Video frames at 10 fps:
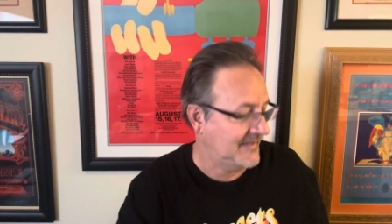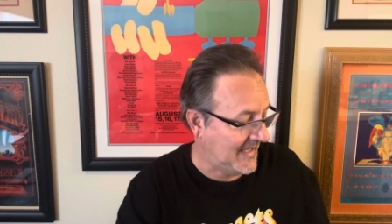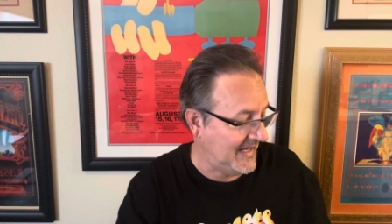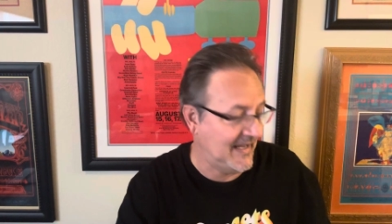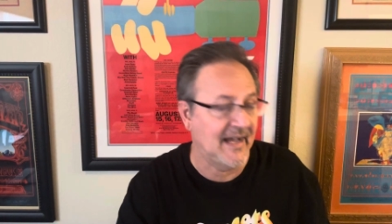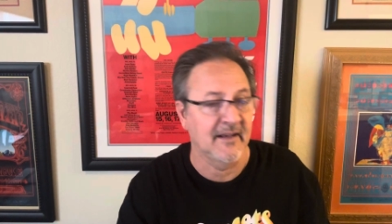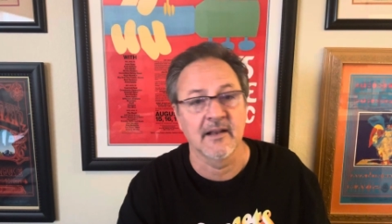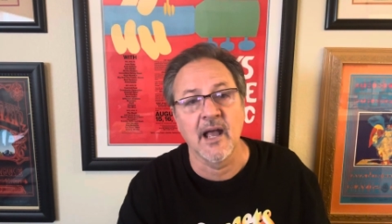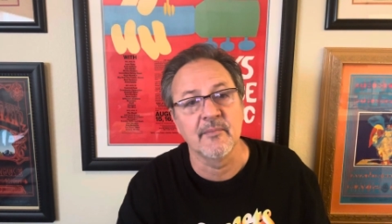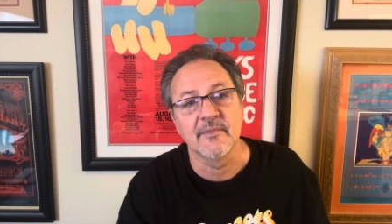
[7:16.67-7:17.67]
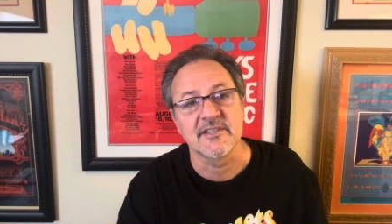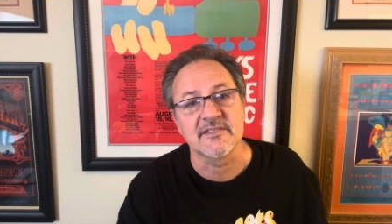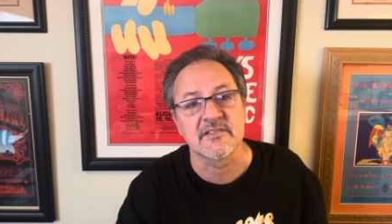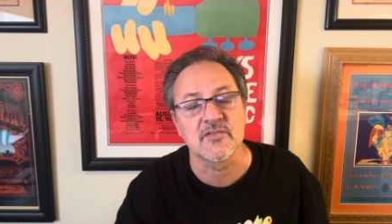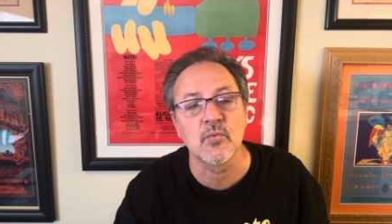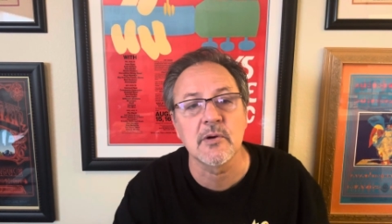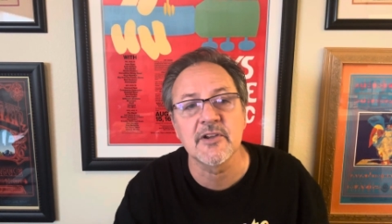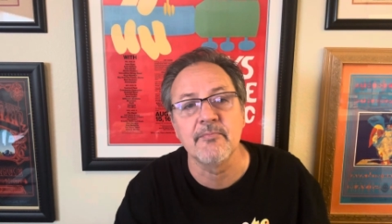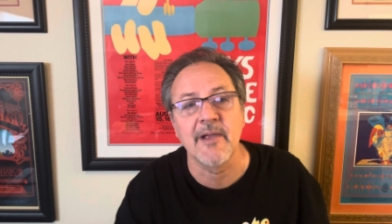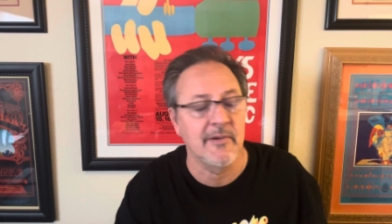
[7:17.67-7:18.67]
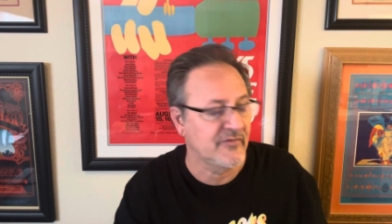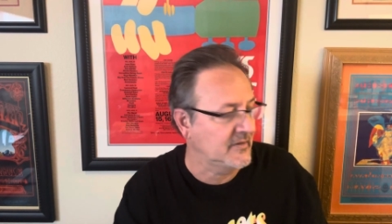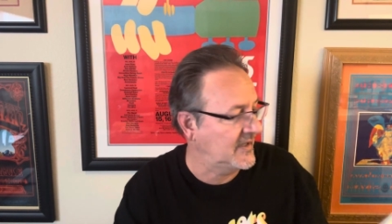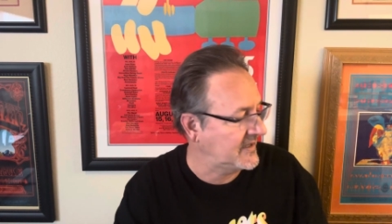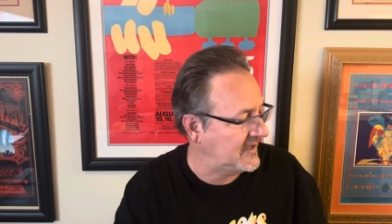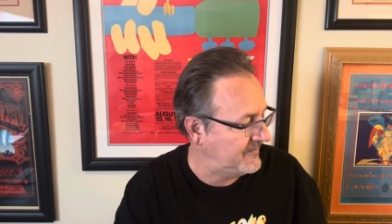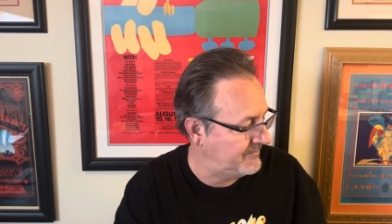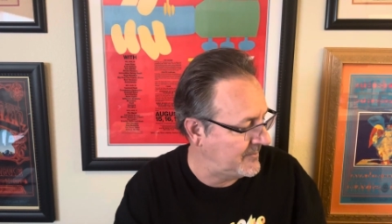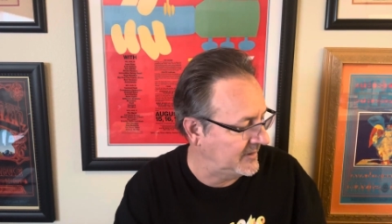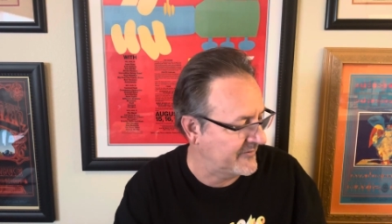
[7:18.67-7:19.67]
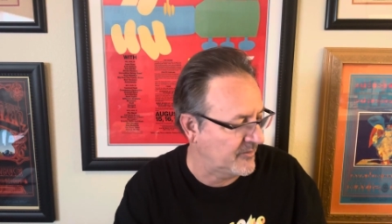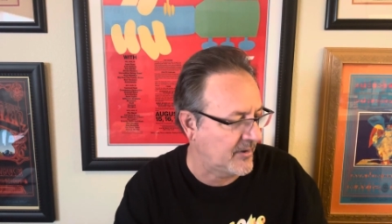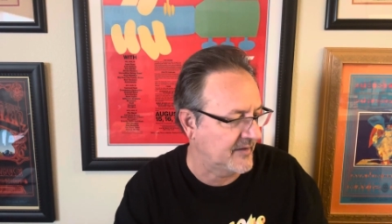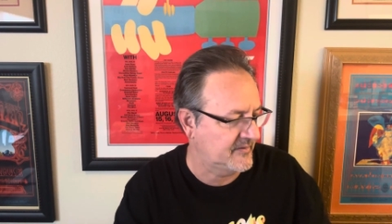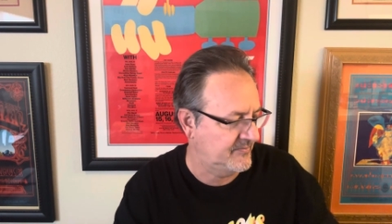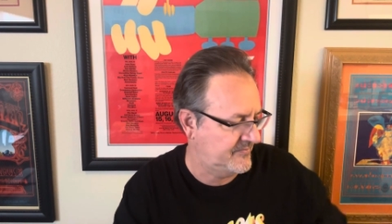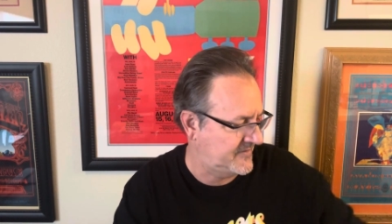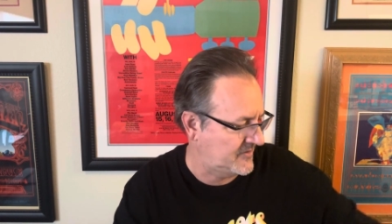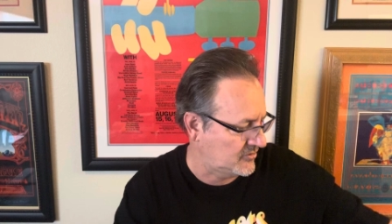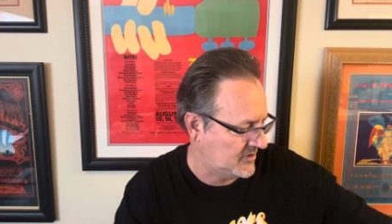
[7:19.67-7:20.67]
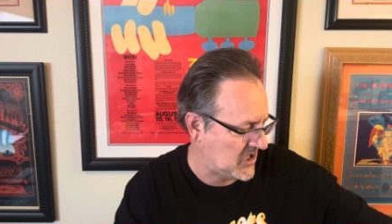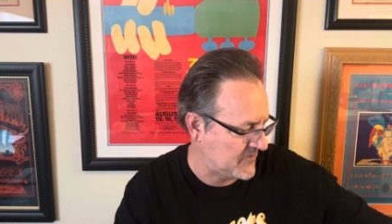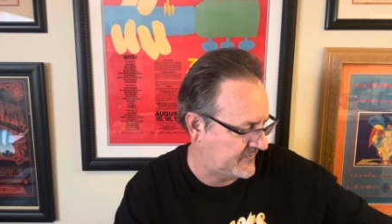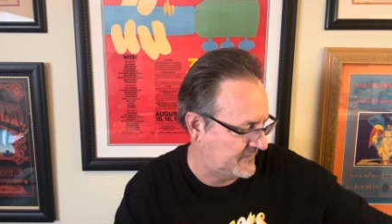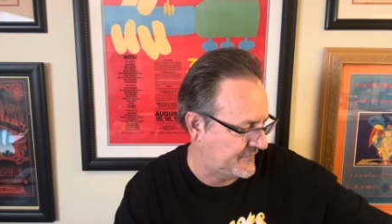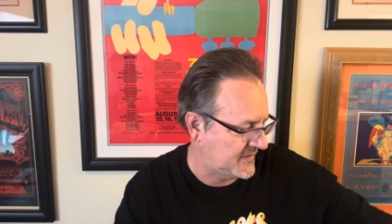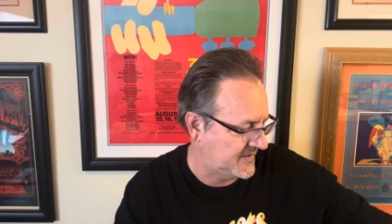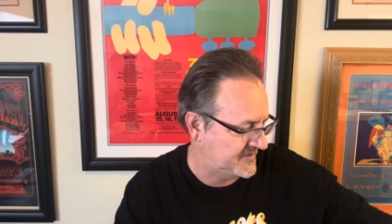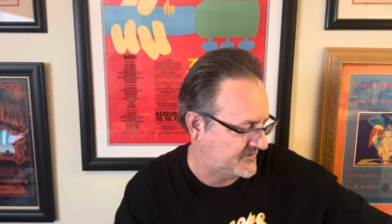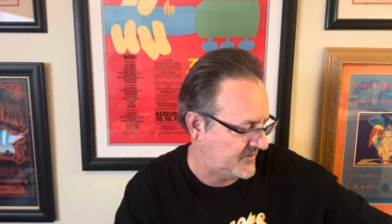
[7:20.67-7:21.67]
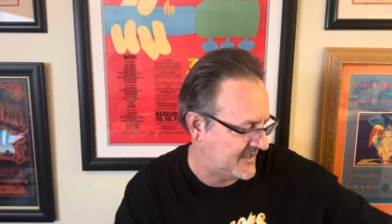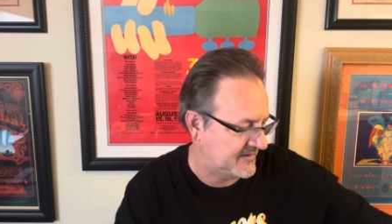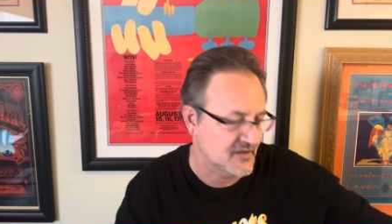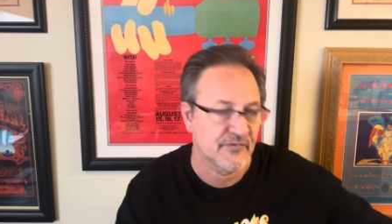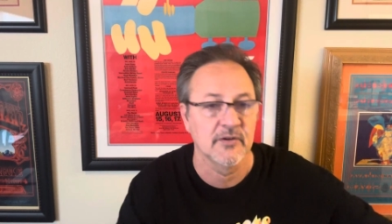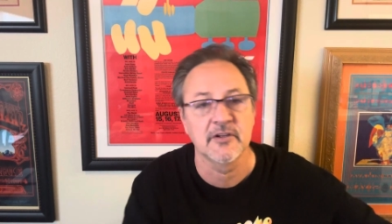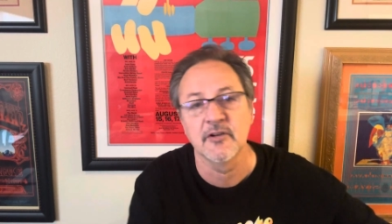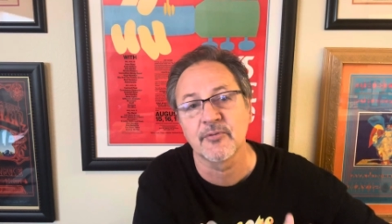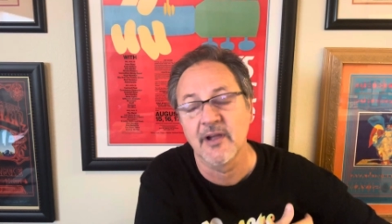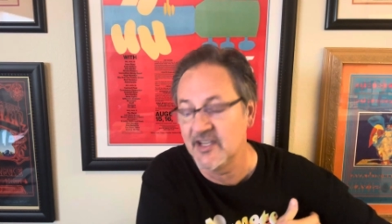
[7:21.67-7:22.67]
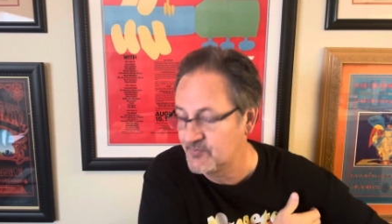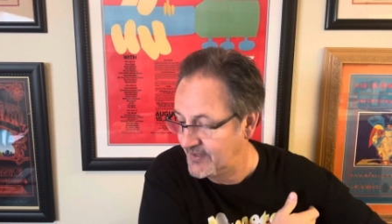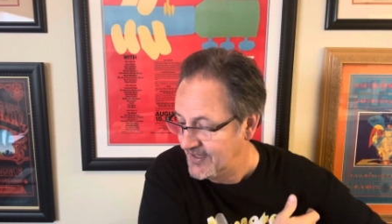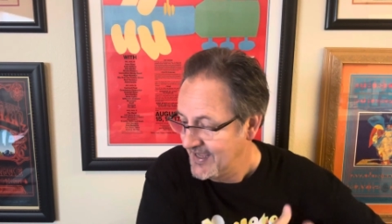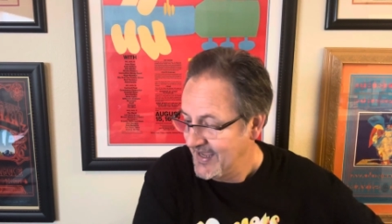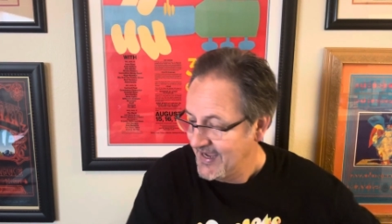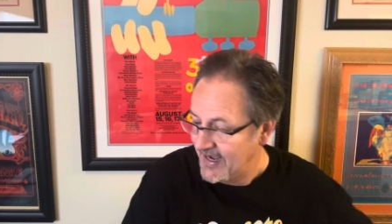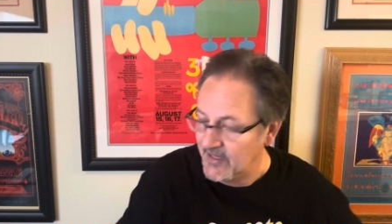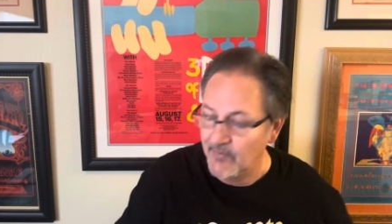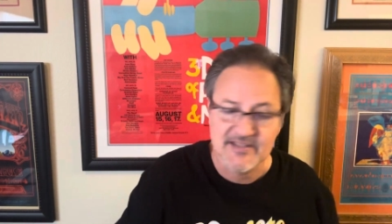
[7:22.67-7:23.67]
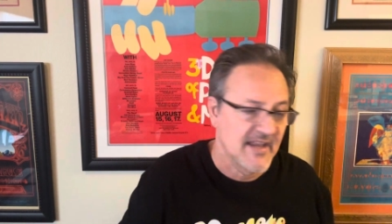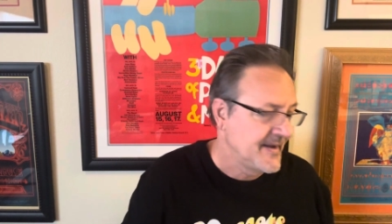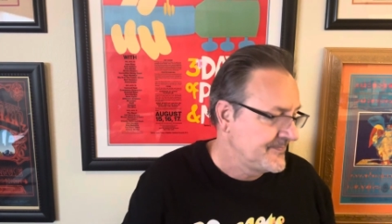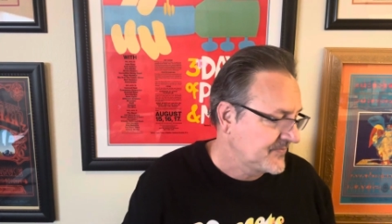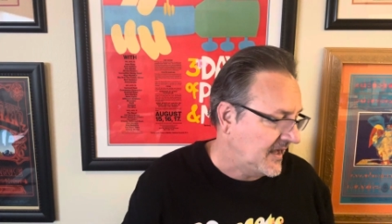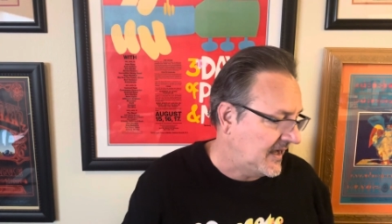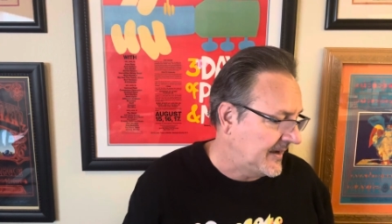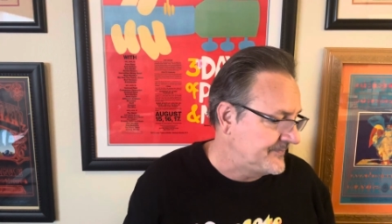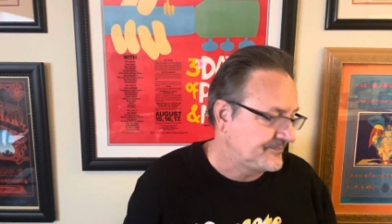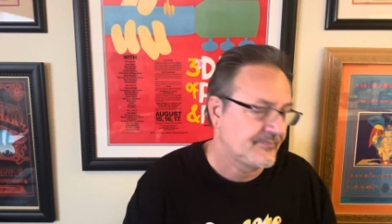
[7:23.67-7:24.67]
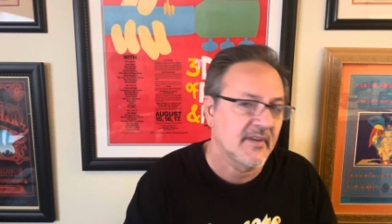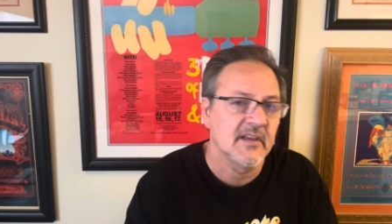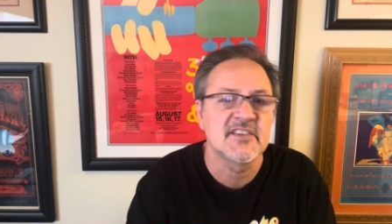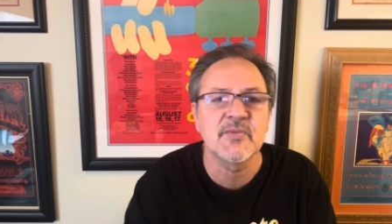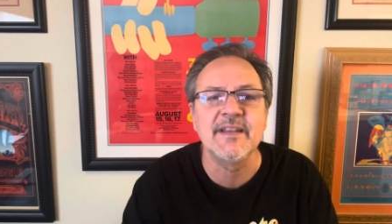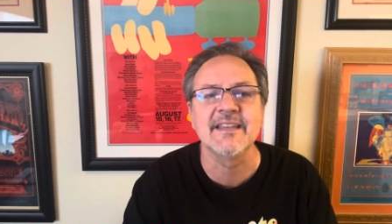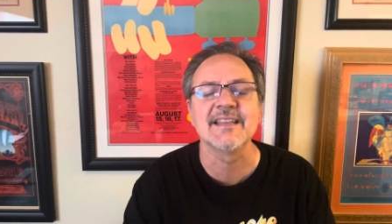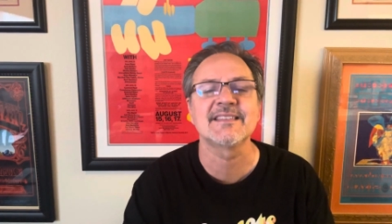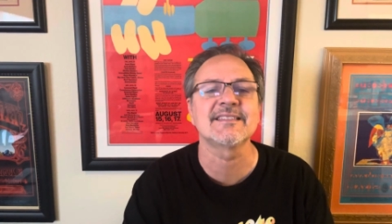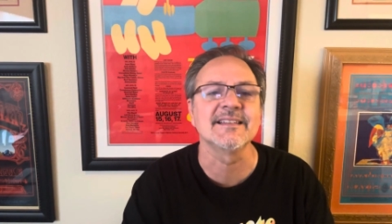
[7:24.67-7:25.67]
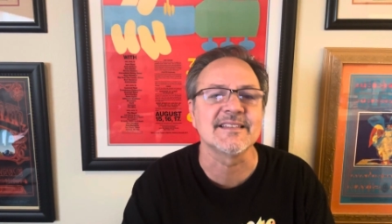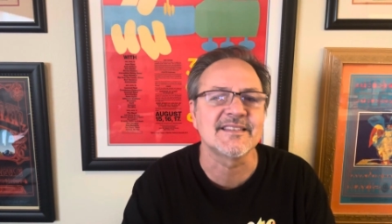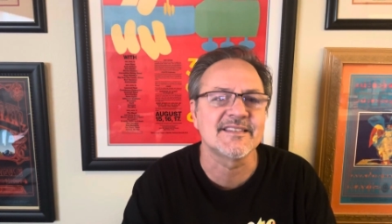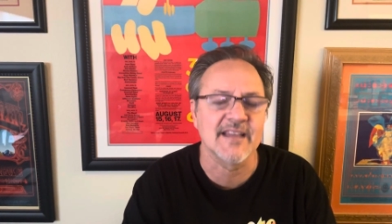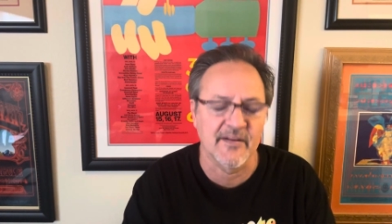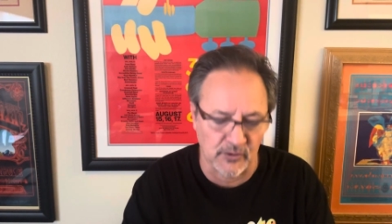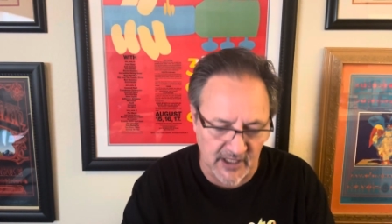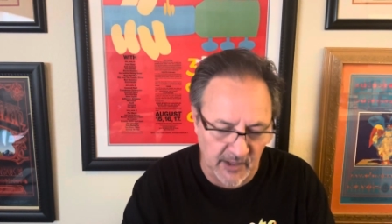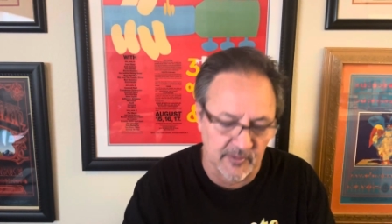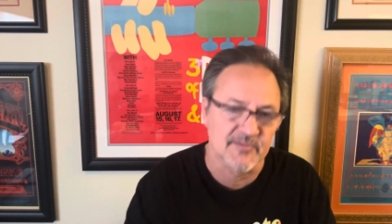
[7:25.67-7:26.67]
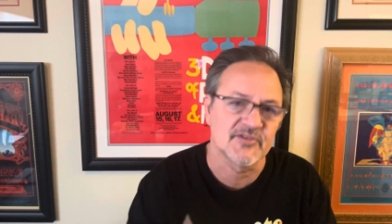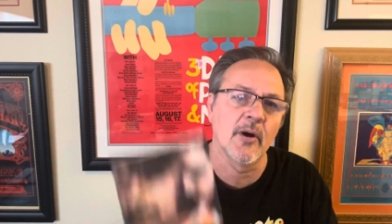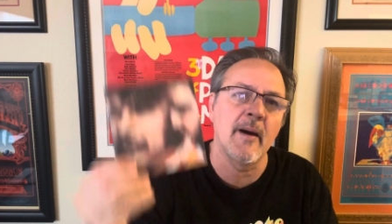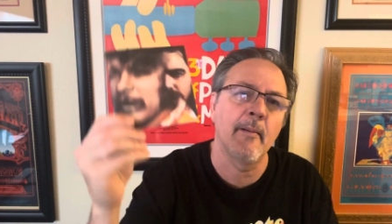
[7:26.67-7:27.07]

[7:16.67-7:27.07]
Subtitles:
I don't know how much this is worth. Maybe if you're lucky, people never bought or cared for the Fugs, so you get this for a good price. But anyways, it's 3 discs and it's several albums. So I'm